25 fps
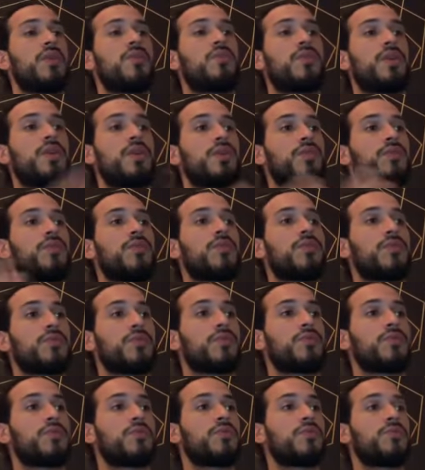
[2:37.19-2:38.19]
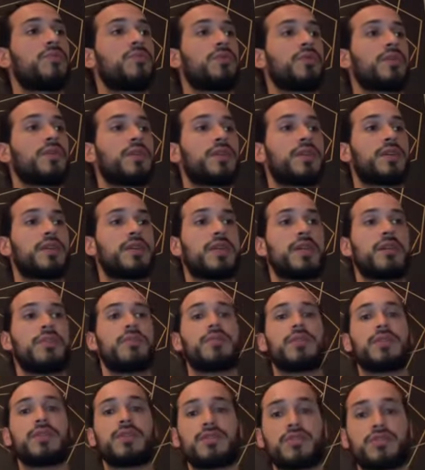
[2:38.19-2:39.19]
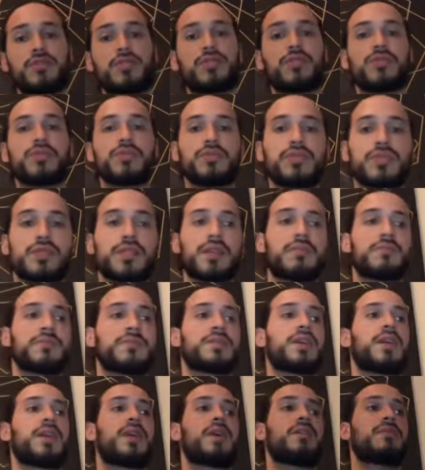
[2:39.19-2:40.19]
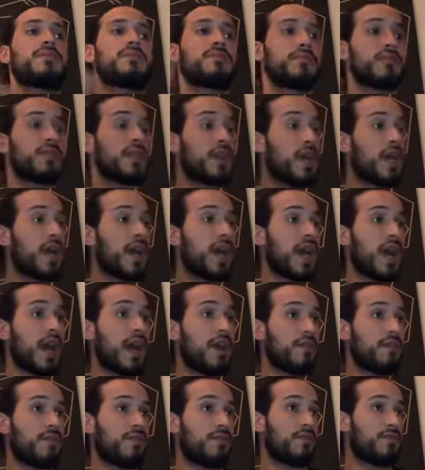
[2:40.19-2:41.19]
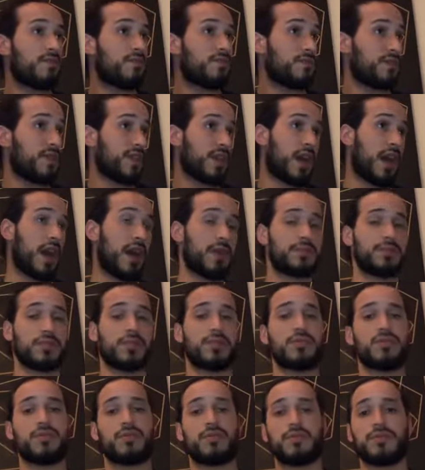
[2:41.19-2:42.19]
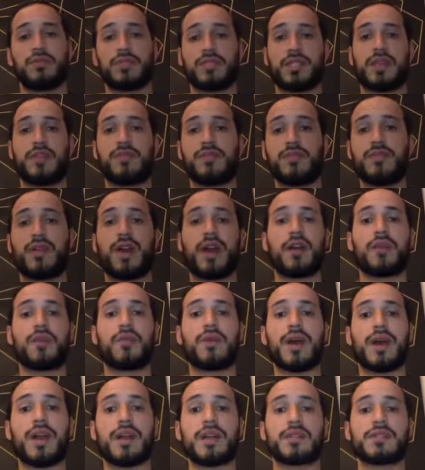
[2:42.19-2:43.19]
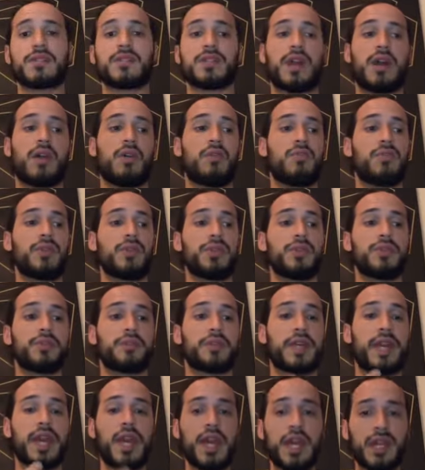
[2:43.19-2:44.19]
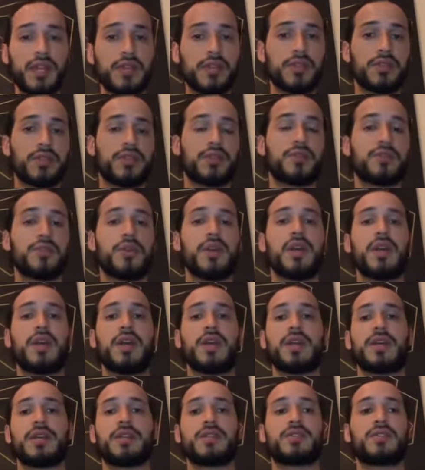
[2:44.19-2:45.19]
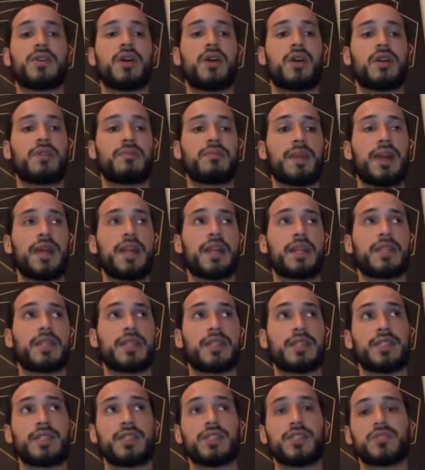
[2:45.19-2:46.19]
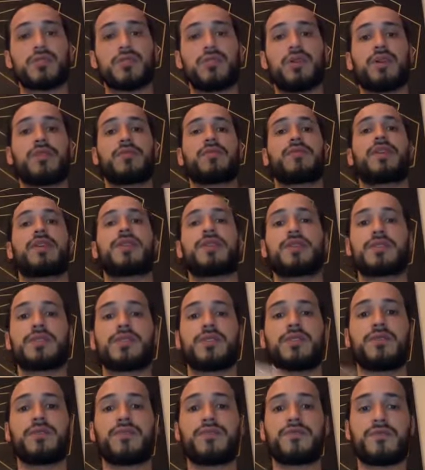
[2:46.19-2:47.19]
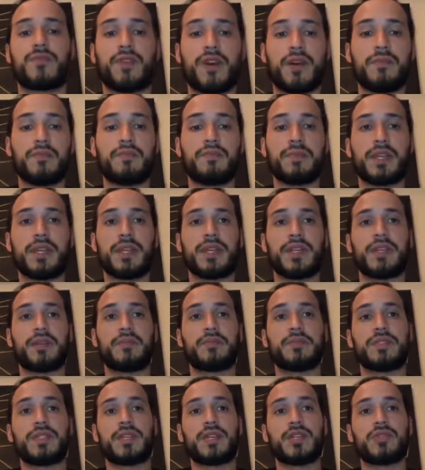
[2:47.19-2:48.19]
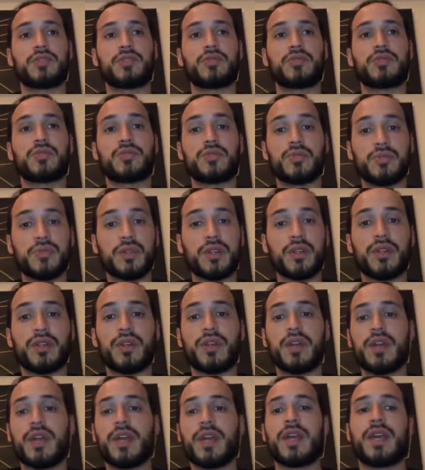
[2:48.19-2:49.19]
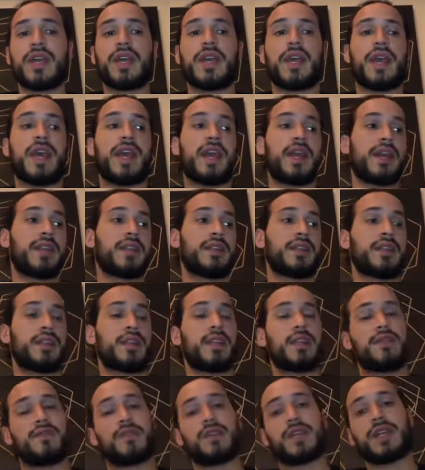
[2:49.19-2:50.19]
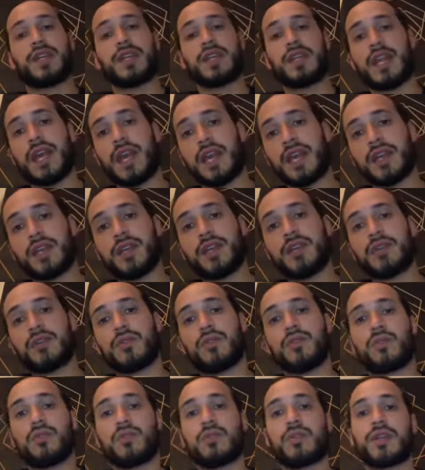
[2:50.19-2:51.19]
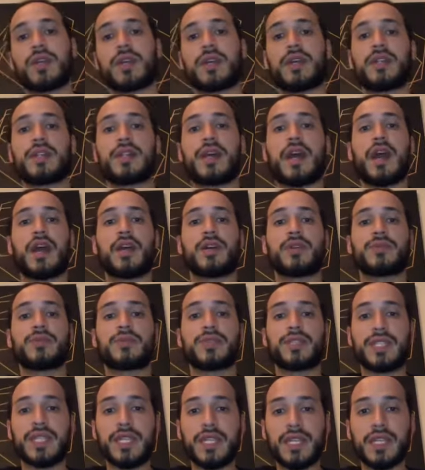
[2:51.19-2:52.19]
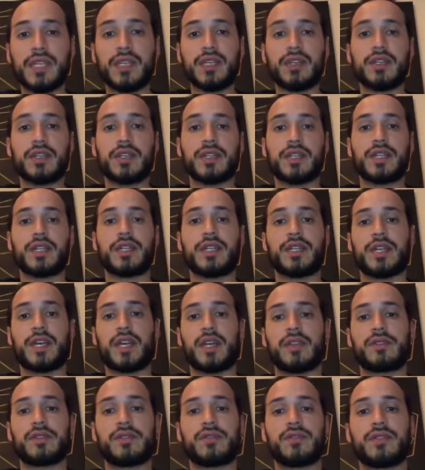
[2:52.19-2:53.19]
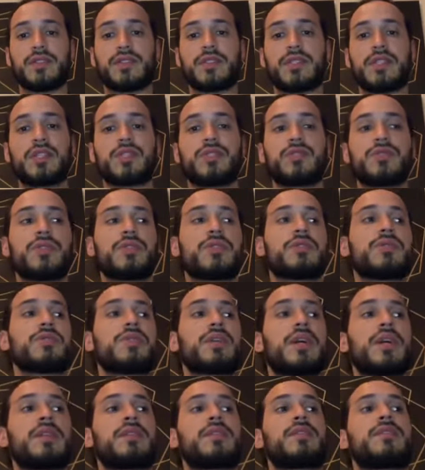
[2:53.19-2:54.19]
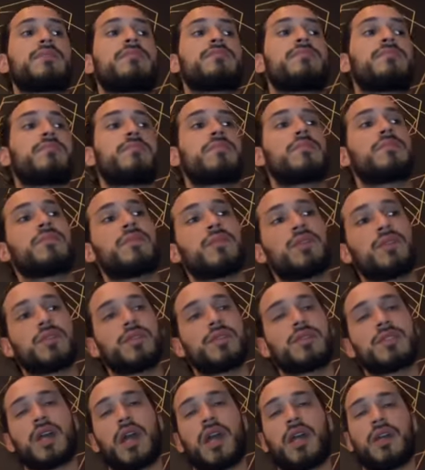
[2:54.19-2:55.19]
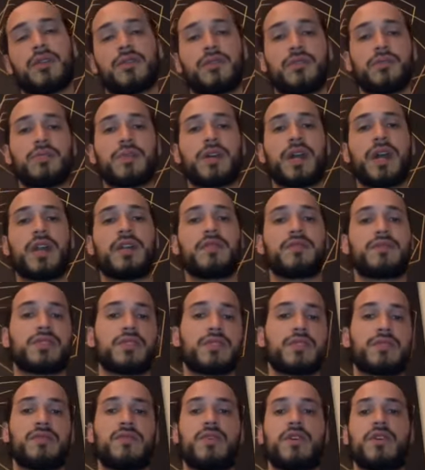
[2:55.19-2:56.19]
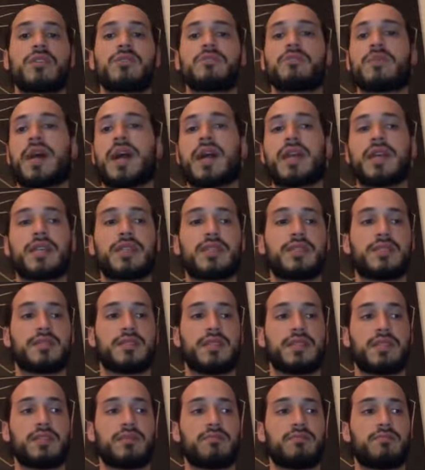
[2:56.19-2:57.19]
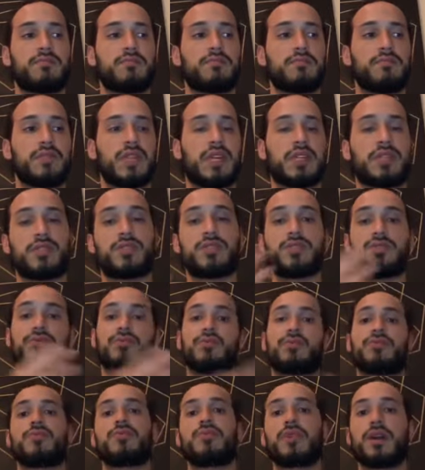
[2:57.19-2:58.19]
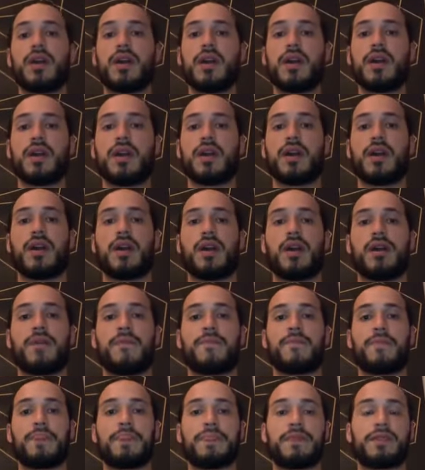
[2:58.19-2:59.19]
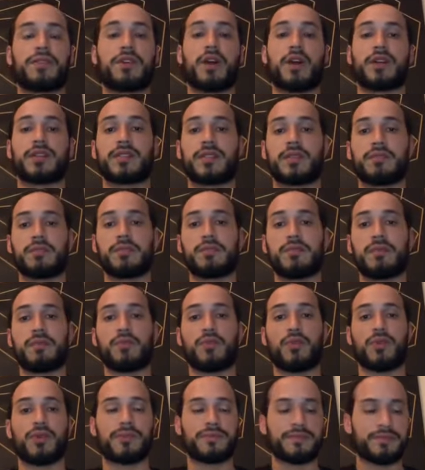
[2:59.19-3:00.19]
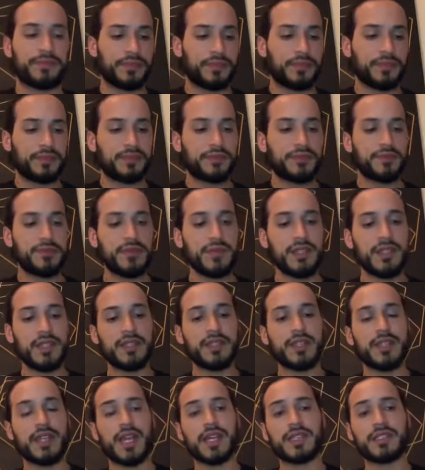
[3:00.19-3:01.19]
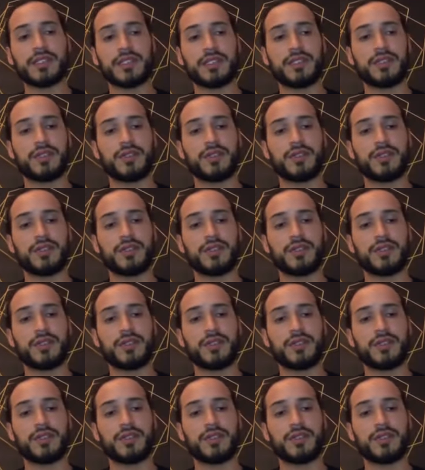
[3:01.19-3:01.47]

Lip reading: winning over the group, you're going to sometimes have the obstacles give you IOIs. Now, what you can do is automatically disqualify yourself from being a potential suitor and giving a neg or an IOD, an indicator of disinterest, so that the entire group kind of just falls back and lets you talk to them a bit more. The next thing